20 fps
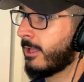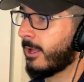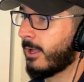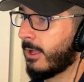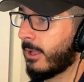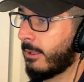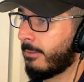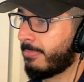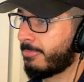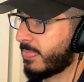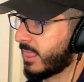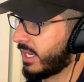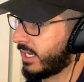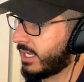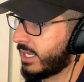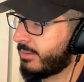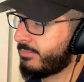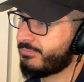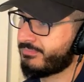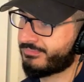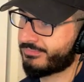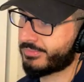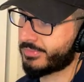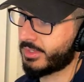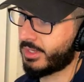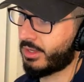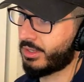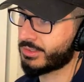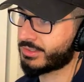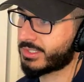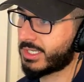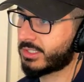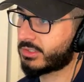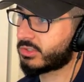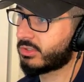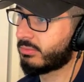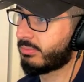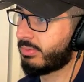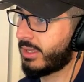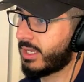Um, again, all
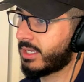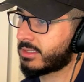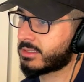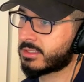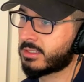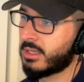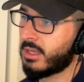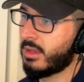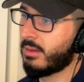central banks,